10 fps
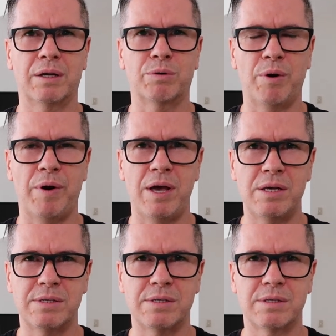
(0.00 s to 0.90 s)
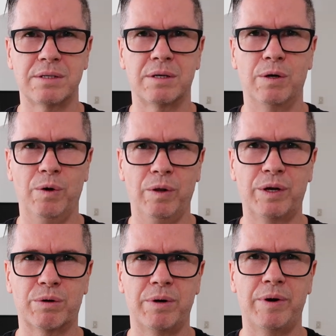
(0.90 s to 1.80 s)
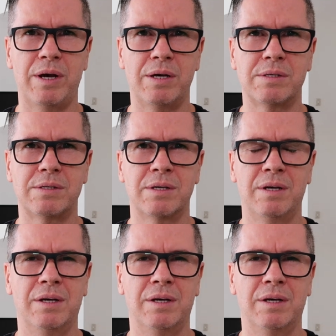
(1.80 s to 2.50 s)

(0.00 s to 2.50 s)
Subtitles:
Carrera S, early Carrera S,